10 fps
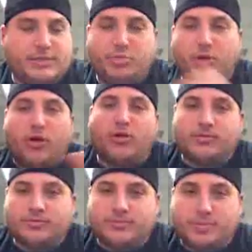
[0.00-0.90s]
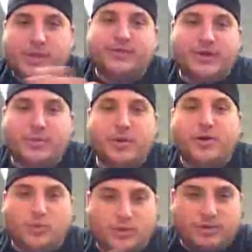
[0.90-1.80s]
this blog, Pennsylvania
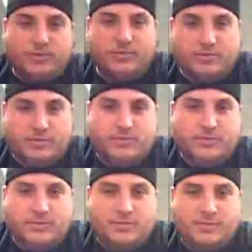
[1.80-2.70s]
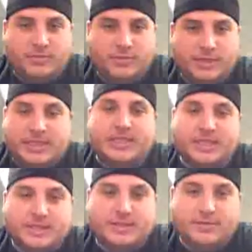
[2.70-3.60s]
Beer, wouldn't
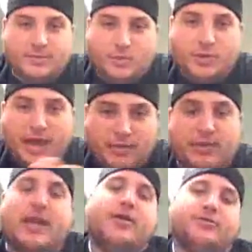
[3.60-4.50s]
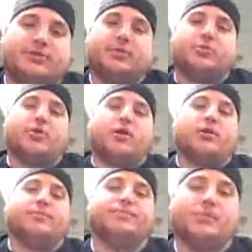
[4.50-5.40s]
exist without the town of Slip
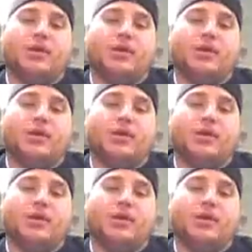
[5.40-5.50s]
Rock.